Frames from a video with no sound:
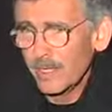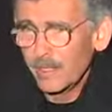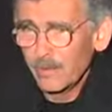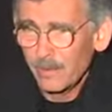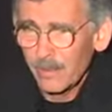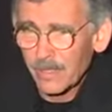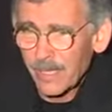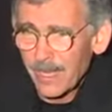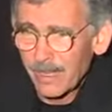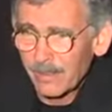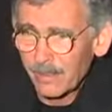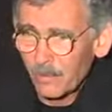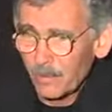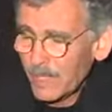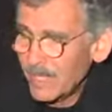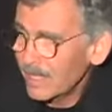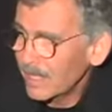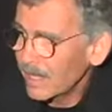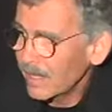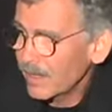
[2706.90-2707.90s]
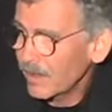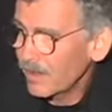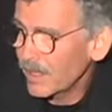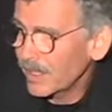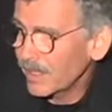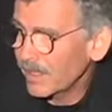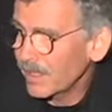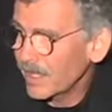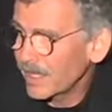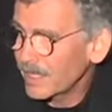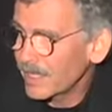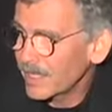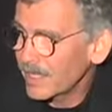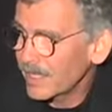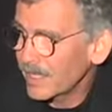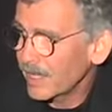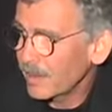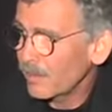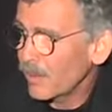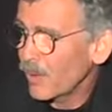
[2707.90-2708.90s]
and you look out the window and
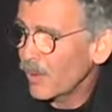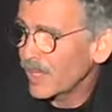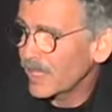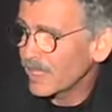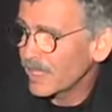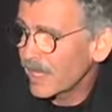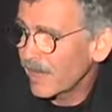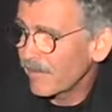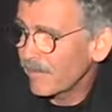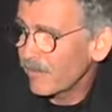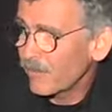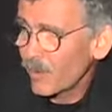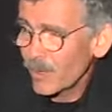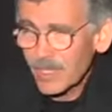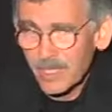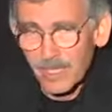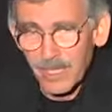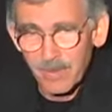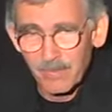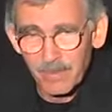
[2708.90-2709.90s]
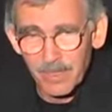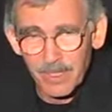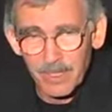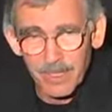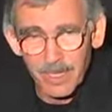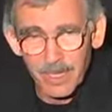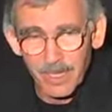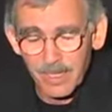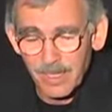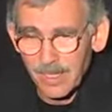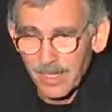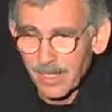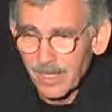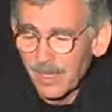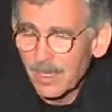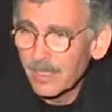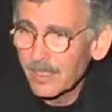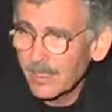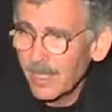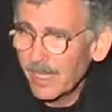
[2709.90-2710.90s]
see a Boeing 747,
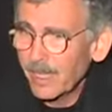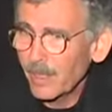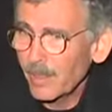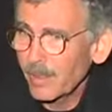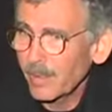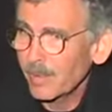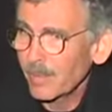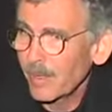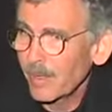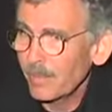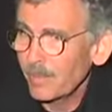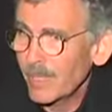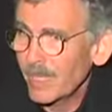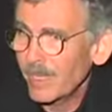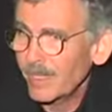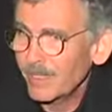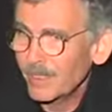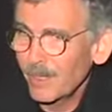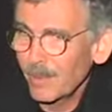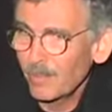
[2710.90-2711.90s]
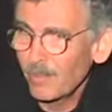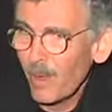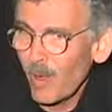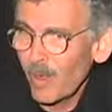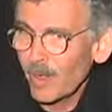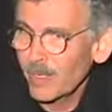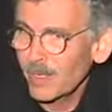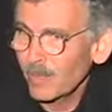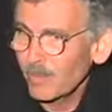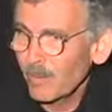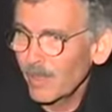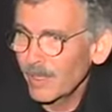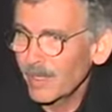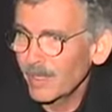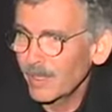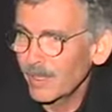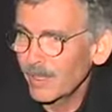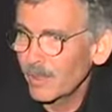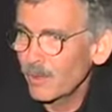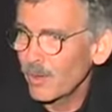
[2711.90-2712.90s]
take a minute to ponder what
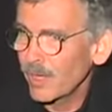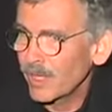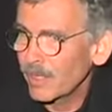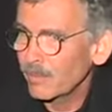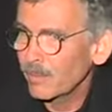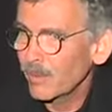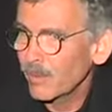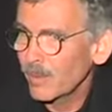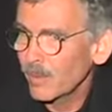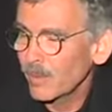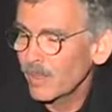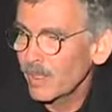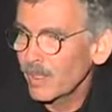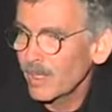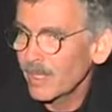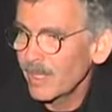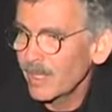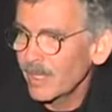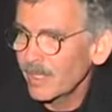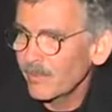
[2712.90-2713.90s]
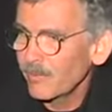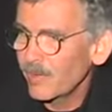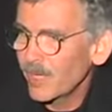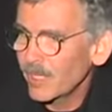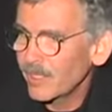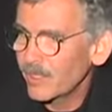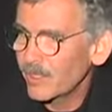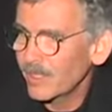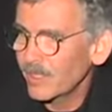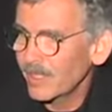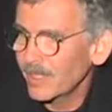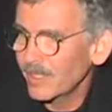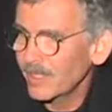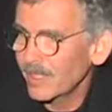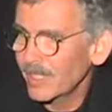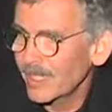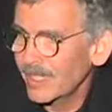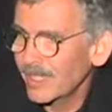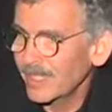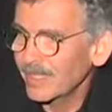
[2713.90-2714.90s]
an incredible invention
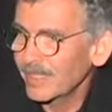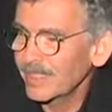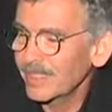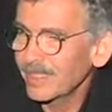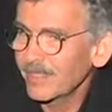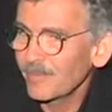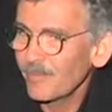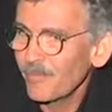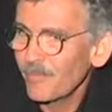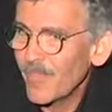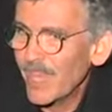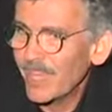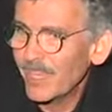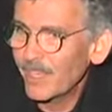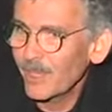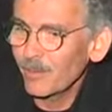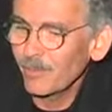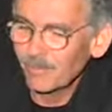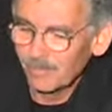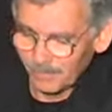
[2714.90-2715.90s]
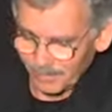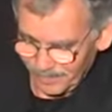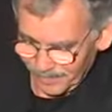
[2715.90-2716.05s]
it is. Thank you.